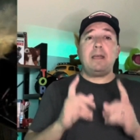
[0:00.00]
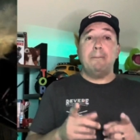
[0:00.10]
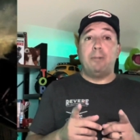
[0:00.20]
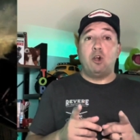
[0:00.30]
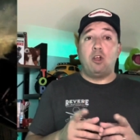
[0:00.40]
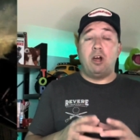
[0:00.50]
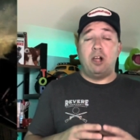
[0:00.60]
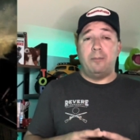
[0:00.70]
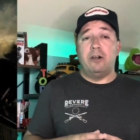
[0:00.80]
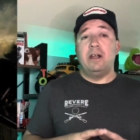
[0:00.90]
Pearl
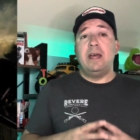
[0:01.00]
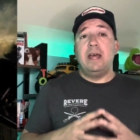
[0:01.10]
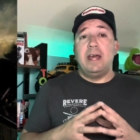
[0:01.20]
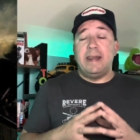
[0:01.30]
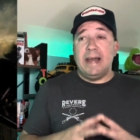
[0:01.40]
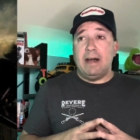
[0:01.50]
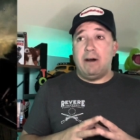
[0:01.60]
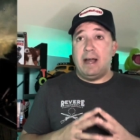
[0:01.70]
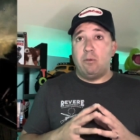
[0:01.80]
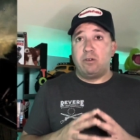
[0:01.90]
Harbor. Now,
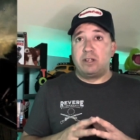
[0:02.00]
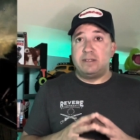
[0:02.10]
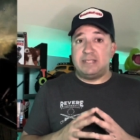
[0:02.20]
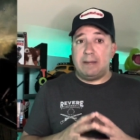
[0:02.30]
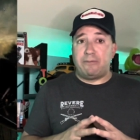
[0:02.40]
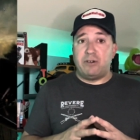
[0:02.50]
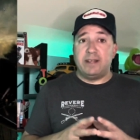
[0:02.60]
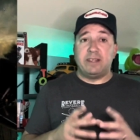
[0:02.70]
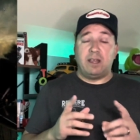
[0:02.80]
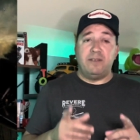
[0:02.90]
I will say up
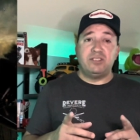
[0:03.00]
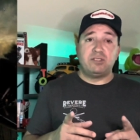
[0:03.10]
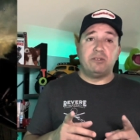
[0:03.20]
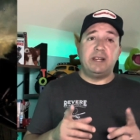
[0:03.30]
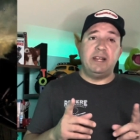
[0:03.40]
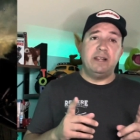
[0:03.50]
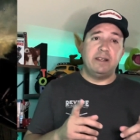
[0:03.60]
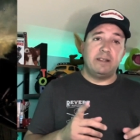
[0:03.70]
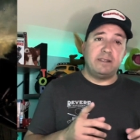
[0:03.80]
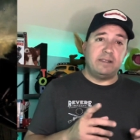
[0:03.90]
front, the love story,
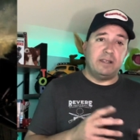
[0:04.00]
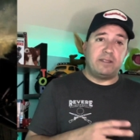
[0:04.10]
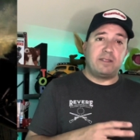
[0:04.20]
the